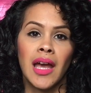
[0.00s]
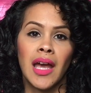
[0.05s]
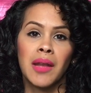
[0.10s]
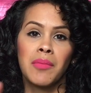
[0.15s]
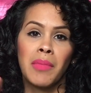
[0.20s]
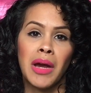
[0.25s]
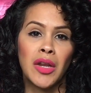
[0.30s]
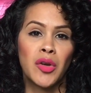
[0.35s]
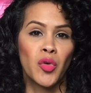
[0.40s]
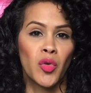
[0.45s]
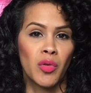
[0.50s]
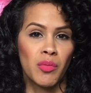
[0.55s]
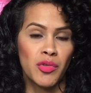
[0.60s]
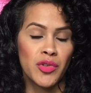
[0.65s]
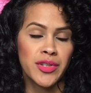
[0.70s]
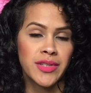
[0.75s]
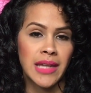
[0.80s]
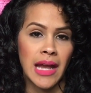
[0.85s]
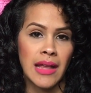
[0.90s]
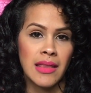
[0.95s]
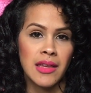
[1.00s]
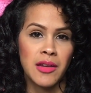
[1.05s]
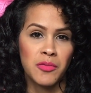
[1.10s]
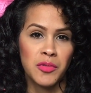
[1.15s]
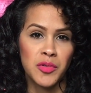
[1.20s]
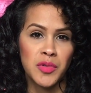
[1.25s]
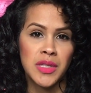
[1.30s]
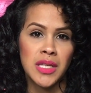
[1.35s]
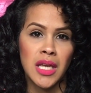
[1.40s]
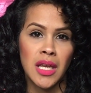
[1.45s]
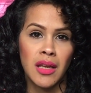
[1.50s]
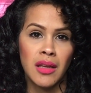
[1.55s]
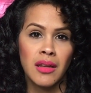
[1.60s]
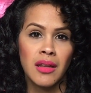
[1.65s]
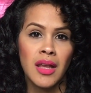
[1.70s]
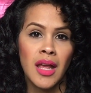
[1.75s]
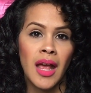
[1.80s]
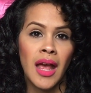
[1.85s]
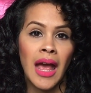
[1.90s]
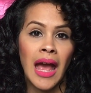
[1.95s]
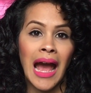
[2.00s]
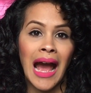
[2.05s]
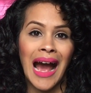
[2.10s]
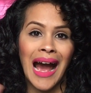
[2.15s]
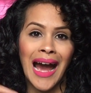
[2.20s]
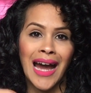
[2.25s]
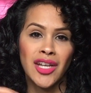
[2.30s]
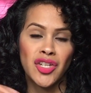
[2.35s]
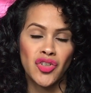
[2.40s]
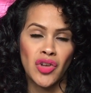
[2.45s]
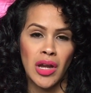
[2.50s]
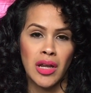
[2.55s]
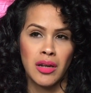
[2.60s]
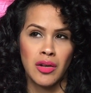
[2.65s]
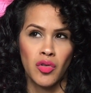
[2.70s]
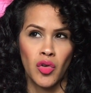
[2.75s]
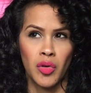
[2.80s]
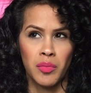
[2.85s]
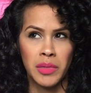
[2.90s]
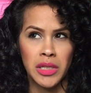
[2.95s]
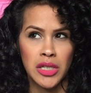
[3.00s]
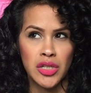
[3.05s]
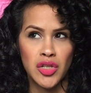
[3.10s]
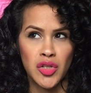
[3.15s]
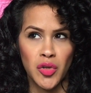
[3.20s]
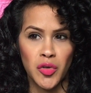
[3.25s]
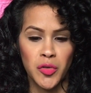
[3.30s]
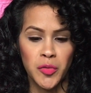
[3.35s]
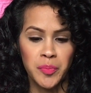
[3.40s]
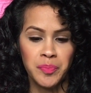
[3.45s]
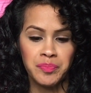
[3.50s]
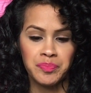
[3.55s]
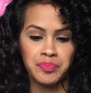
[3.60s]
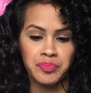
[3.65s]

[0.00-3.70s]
in my normal styling routine. I try to normally do